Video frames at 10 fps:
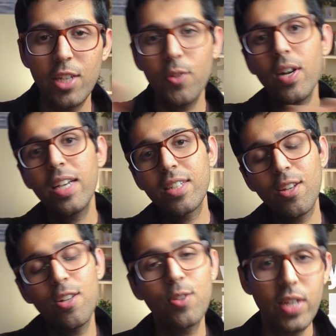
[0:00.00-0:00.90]
that you guys can
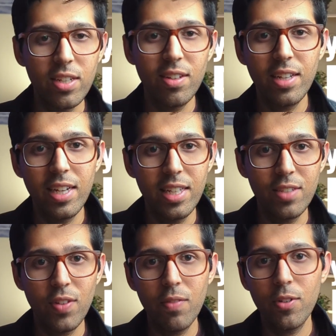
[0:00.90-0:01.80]
also inculcate
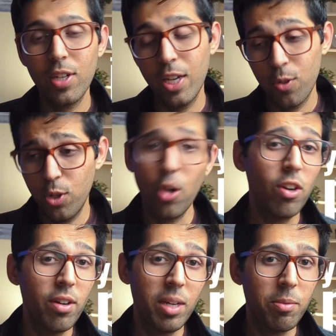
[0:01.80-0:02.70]
this framework into your
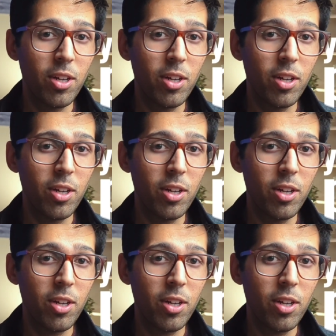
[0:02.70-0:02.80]
learning